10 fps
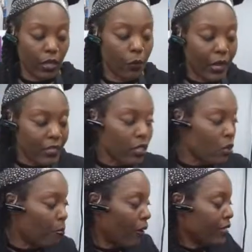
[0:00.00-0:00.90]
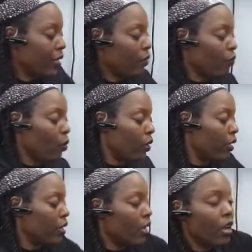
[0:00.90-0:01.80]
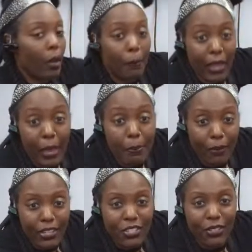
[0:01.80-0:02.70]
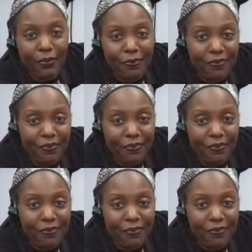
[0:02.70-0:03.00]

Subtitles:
When I say you press it and roll it, apply pressure,